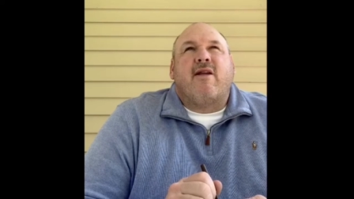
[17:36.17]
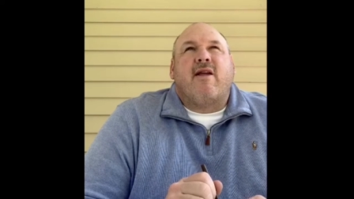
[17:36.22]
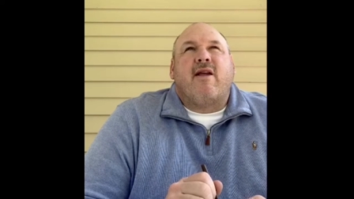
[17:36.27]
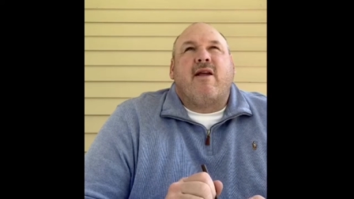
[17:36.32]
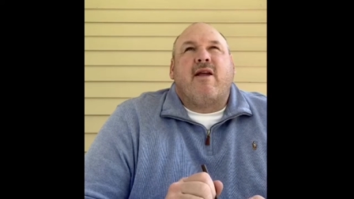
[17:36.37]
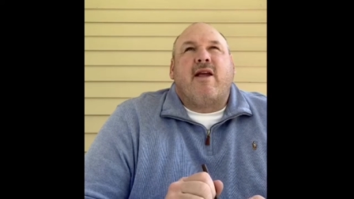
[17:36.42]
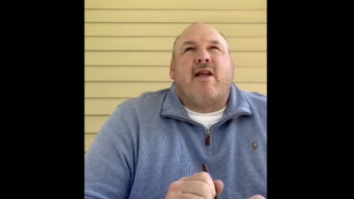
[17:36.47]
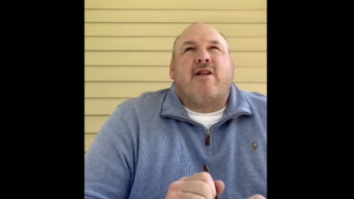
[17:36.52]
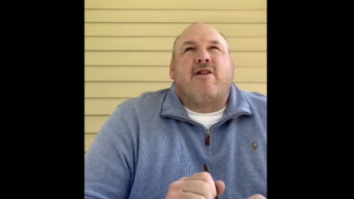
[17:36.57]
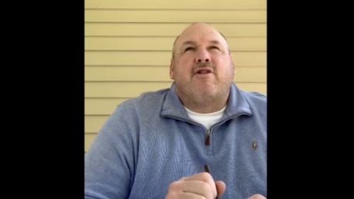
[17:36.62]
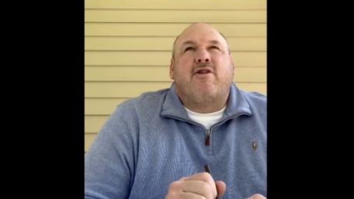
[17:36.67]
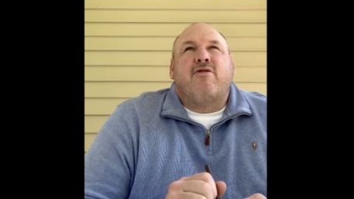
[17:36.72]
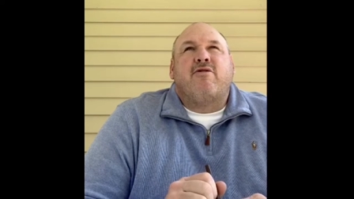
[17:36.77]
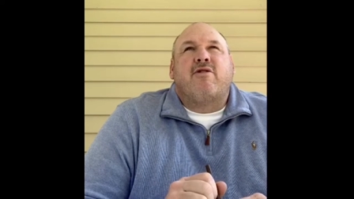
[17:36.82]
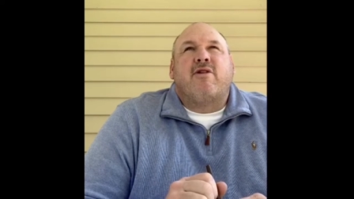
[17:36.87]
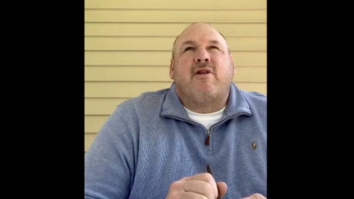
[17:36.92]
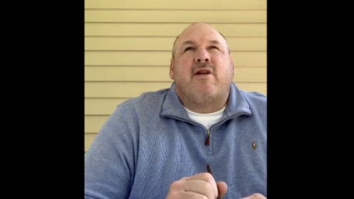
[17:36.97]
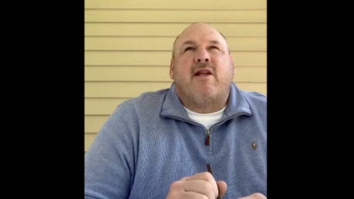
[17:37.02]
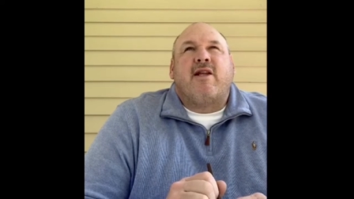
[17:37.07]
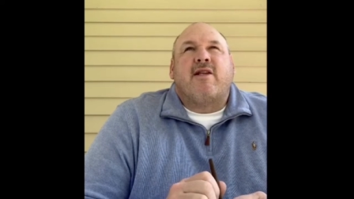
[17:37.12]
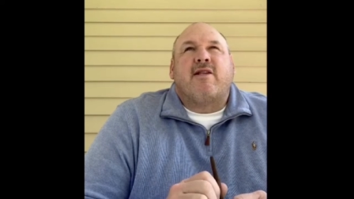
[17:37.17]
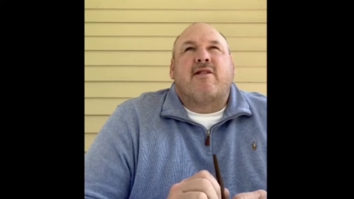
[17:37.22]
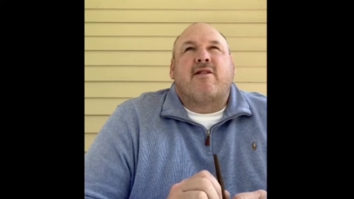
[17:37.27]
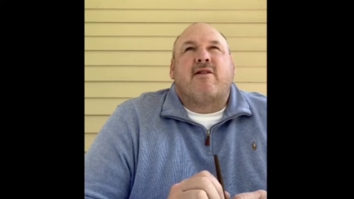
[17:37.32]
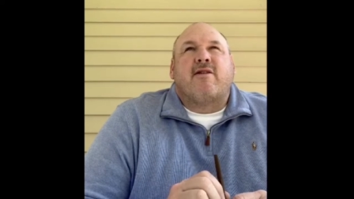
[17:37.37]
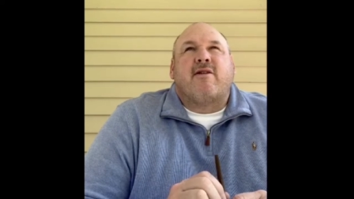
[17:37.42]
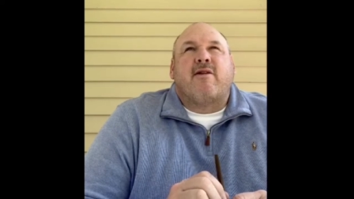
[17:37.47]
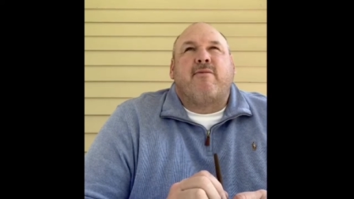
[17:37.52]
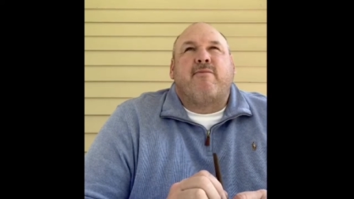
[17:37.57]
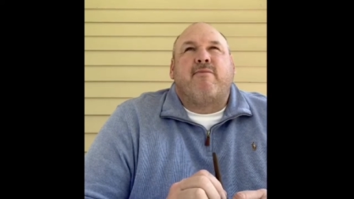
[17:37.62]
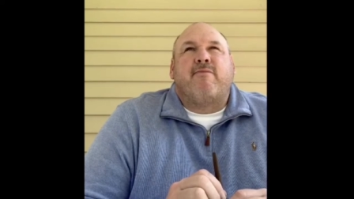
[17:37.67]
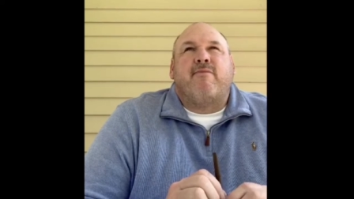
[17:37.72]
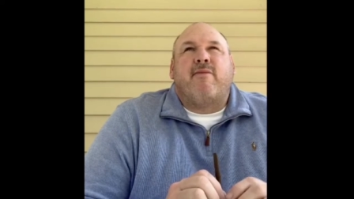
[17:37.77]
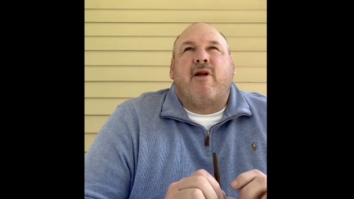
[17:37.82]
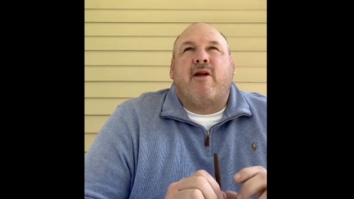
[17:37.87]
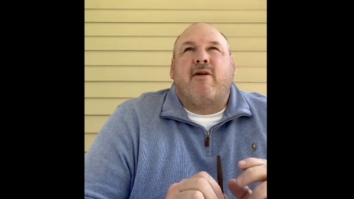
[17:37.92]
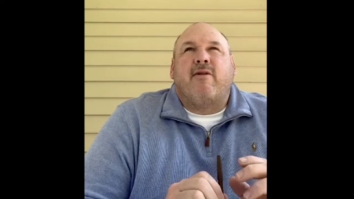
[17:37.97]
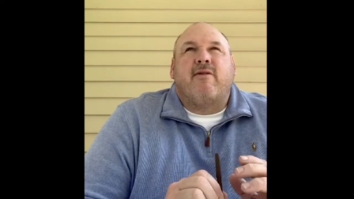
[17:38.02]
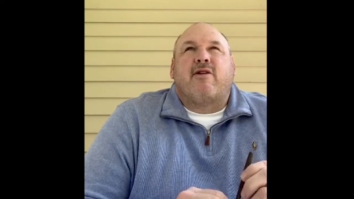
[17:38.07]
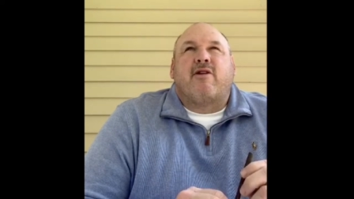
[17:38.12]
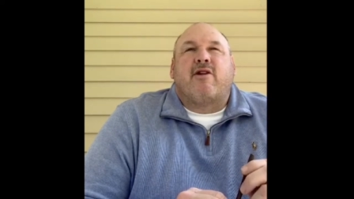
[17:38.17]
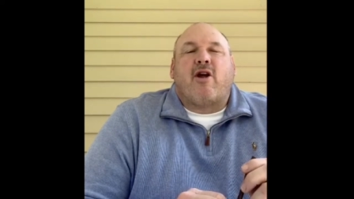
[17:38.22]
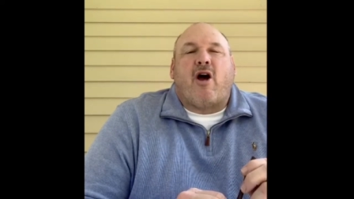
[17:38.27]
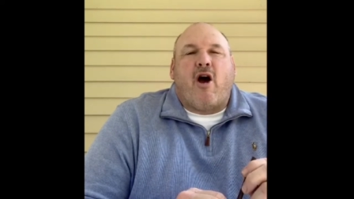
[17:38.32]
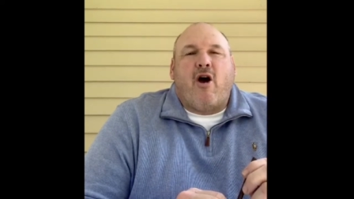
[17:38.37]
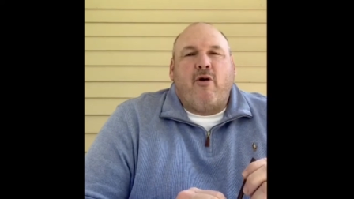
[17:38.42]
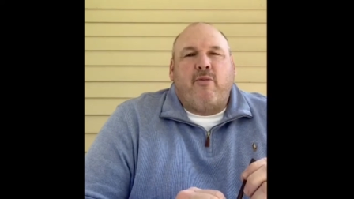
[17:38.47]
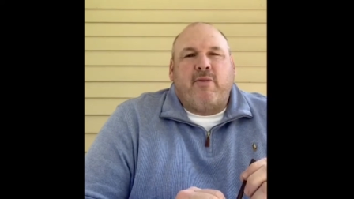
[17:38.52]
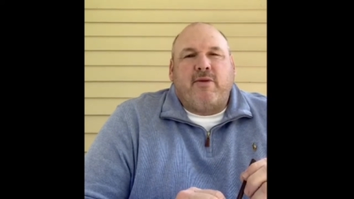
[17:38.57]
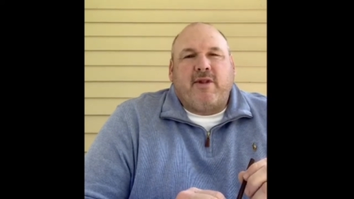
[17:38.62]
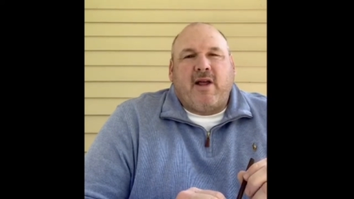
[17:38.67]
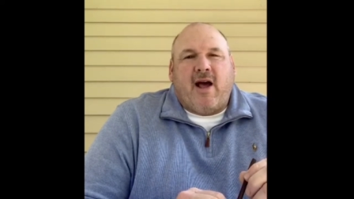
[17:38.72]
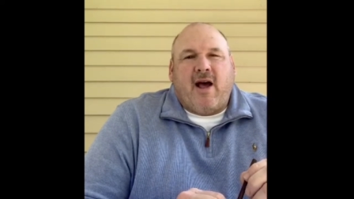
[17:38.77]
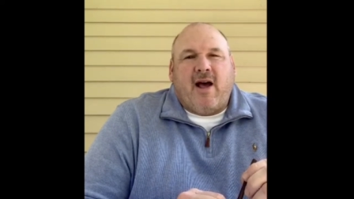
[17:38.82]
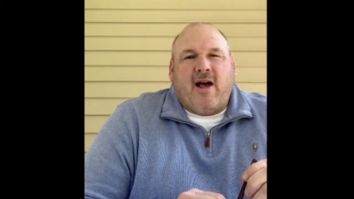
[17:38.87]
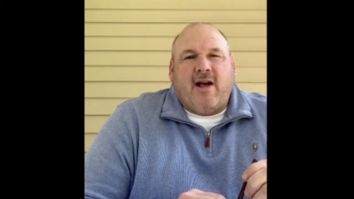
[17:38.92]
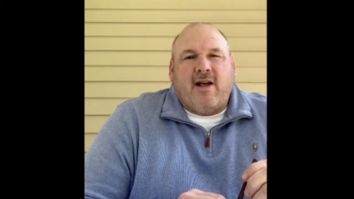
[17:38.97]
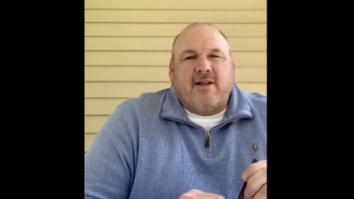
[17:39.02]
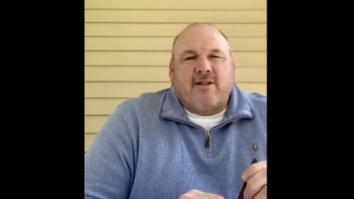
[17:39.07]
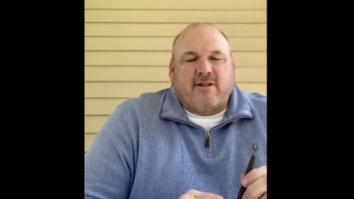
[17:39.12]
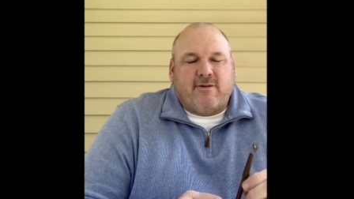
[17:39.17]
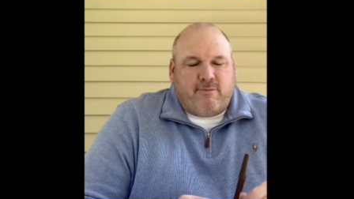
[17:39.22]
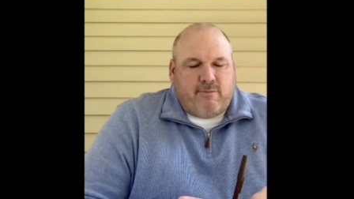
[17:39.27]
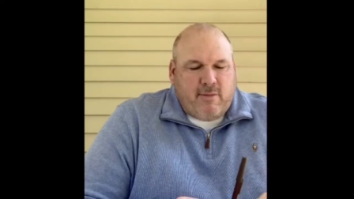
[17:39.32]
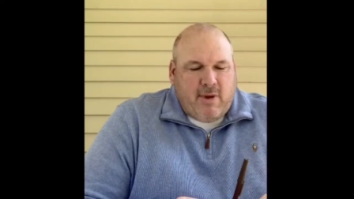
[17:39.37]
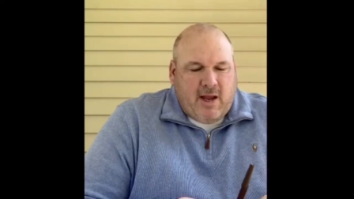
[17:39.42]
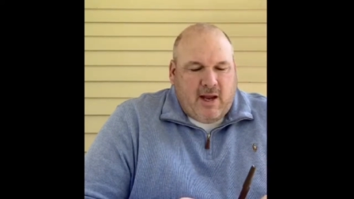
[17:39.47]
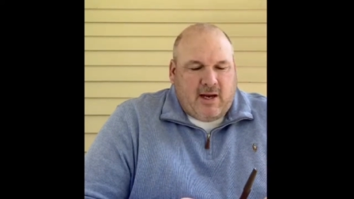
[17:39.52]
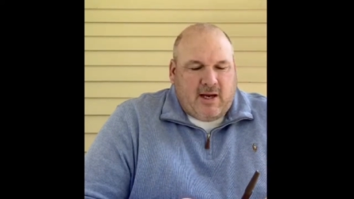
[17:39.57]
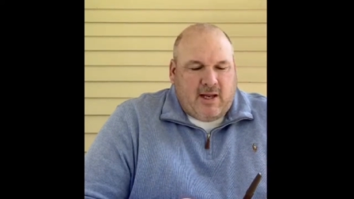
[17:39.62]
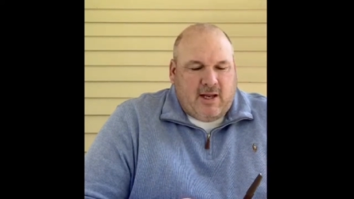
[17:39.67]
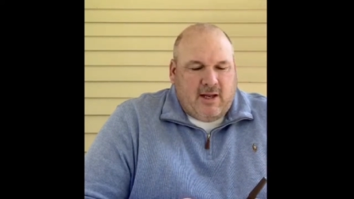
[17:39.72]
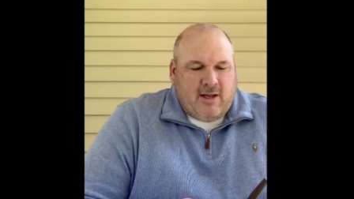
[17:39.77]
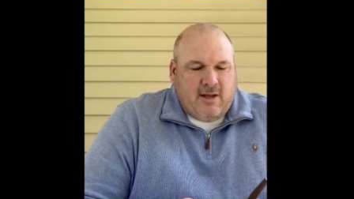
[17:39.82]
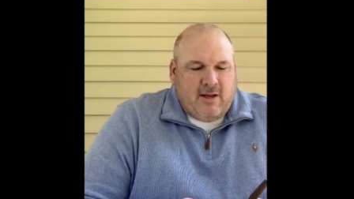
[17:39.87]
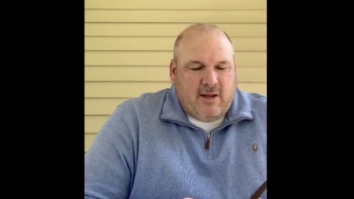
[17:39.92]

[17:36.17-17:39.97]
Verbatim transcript: he's using this to, to open the eyes of many